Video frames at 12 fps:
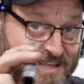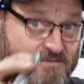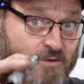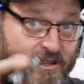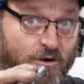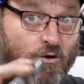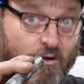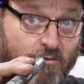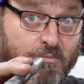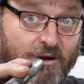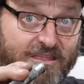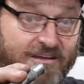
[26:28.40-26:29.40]
that's where the oil
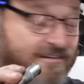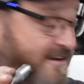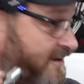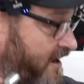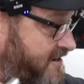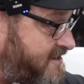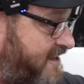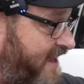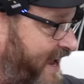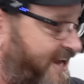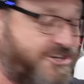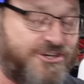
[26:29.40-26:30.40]
breather goes to
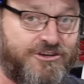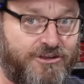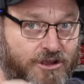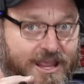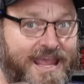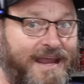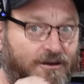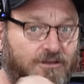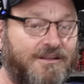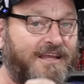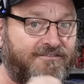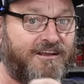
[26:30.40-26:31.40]
the engine. You
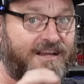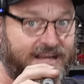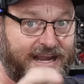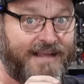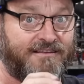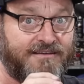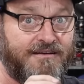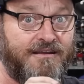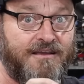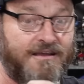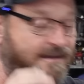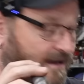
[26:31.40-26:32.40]
cannot leave it connected
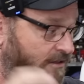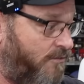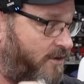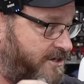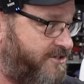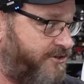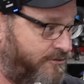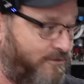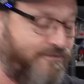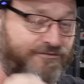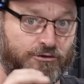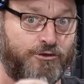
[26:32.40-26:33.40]
Otherwise, you
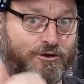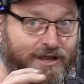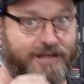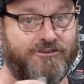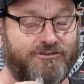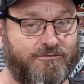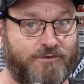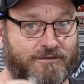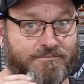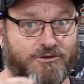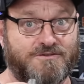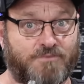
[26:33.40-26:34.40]
will fill your engine with
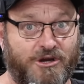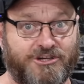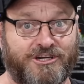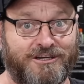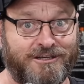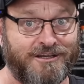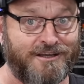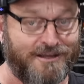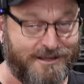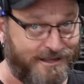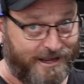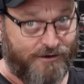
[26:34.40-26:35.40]
boost pressure
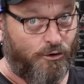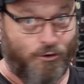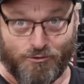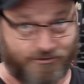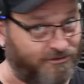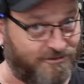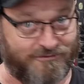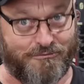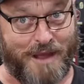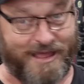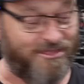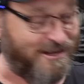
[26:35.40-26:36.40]
and all sorts of
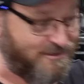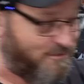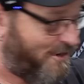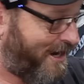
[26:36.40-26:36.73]
bad things will